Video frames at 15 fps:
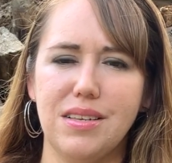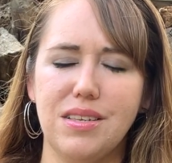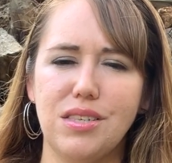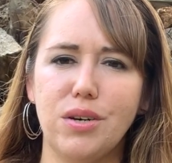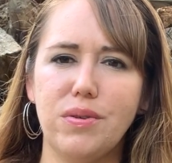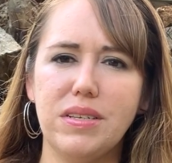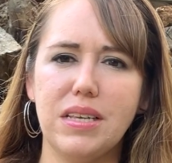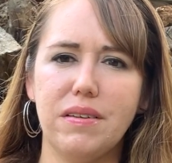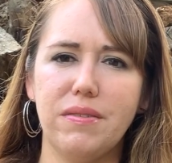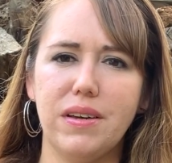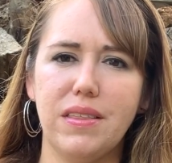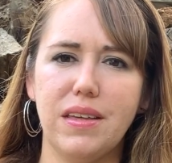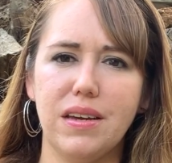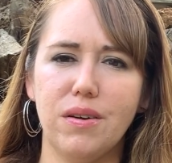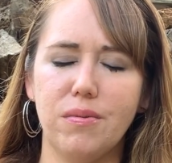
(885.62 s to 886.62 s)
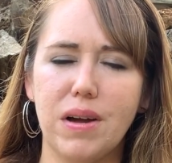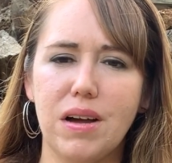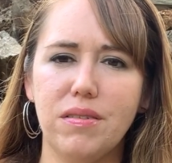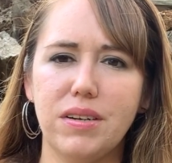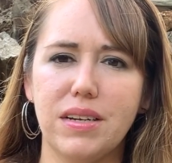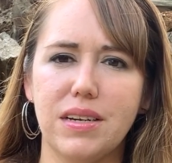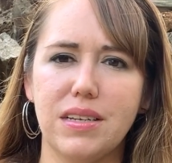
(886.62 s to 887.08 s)
So is everything
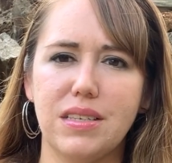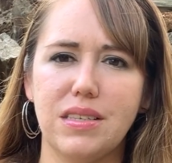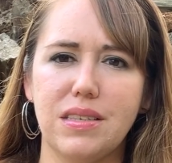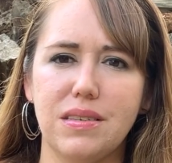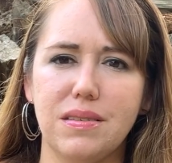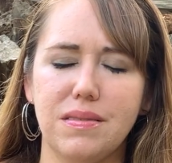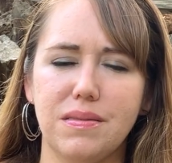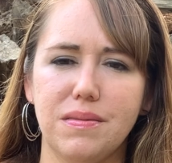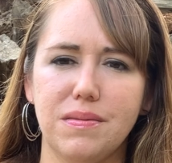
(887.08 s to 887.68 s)
around us.